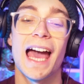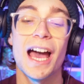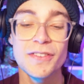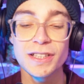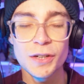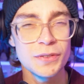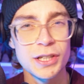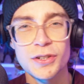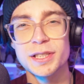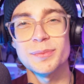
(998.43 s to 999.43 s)
Have a
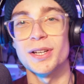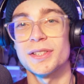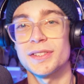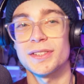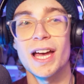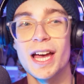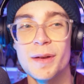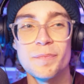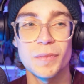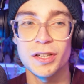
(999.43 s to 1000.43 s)
lovely Christmas.
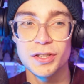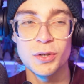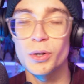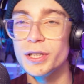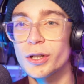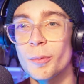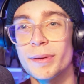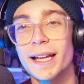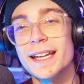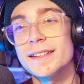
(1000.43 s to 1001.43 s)
I don't know what you
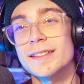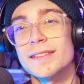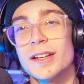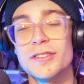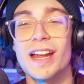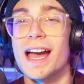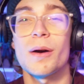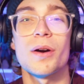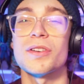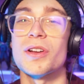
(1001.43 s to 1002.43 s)
got planned. I don't know
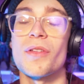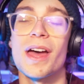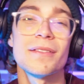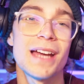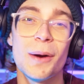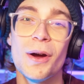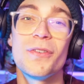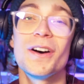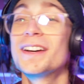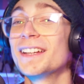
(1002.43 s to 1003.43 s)
how I would know that.
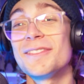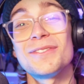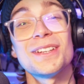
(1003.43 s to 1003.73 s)
However,